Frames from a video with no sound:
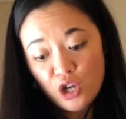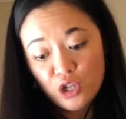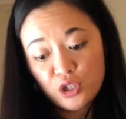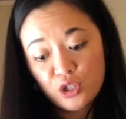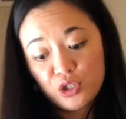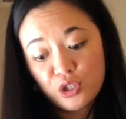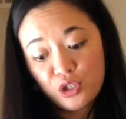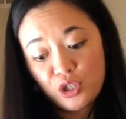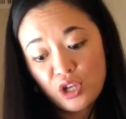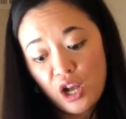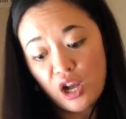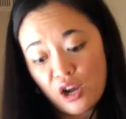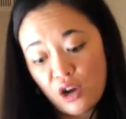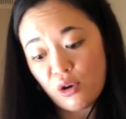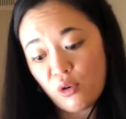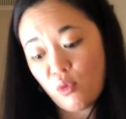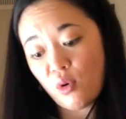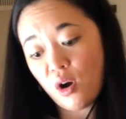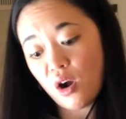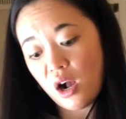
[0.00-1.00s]

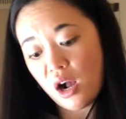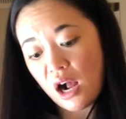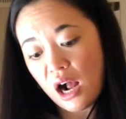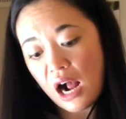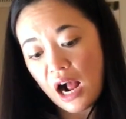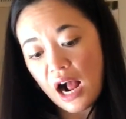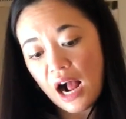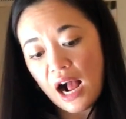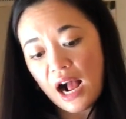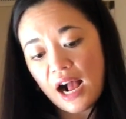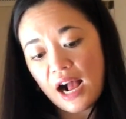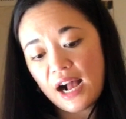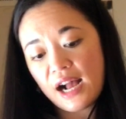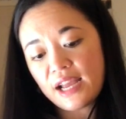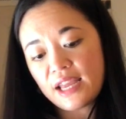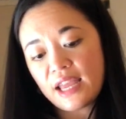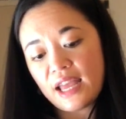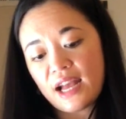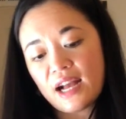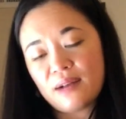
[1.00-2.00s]
So
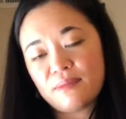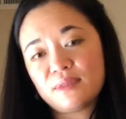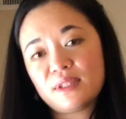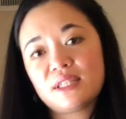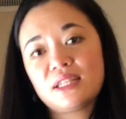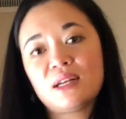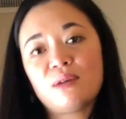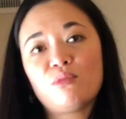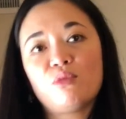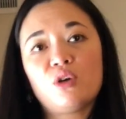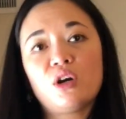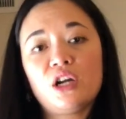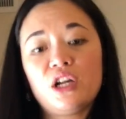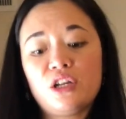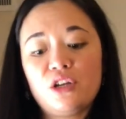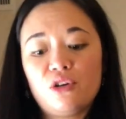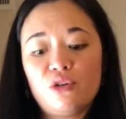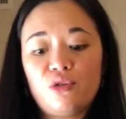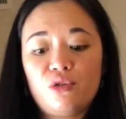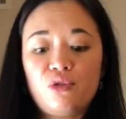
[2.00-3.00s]
I am
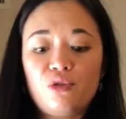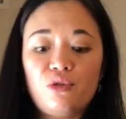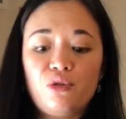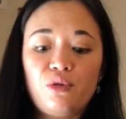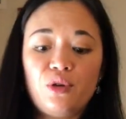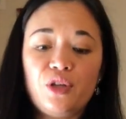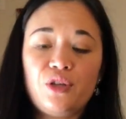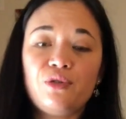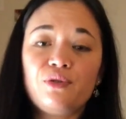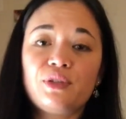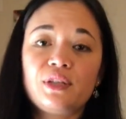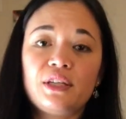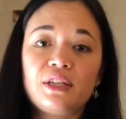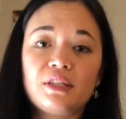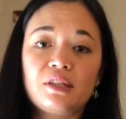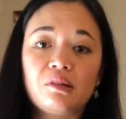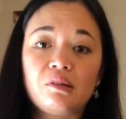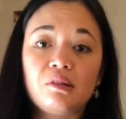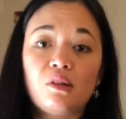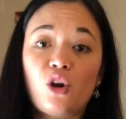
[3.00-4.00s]
someone who
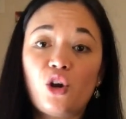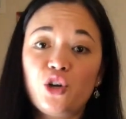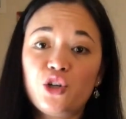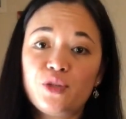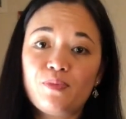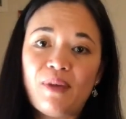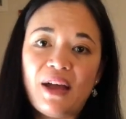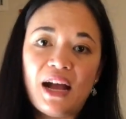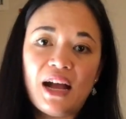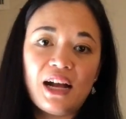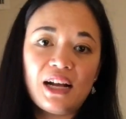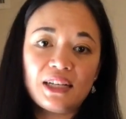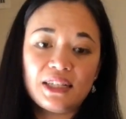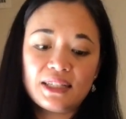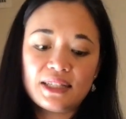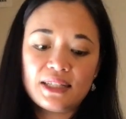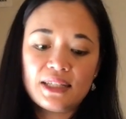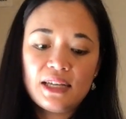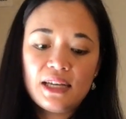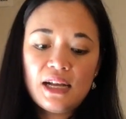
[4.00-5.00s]
uses large
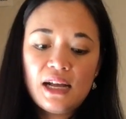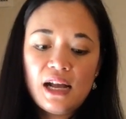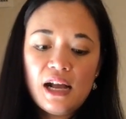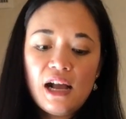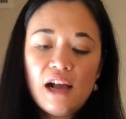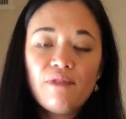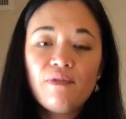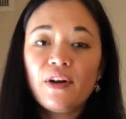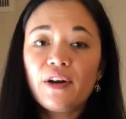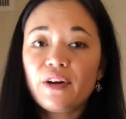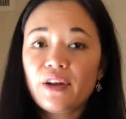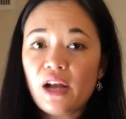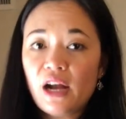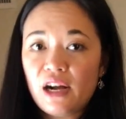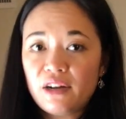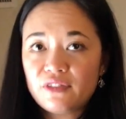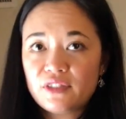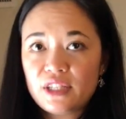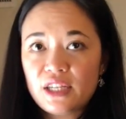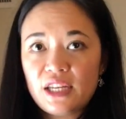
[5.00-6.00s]
bags very
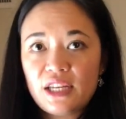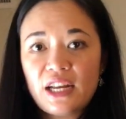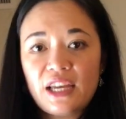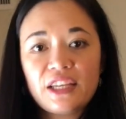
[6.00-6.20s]
often.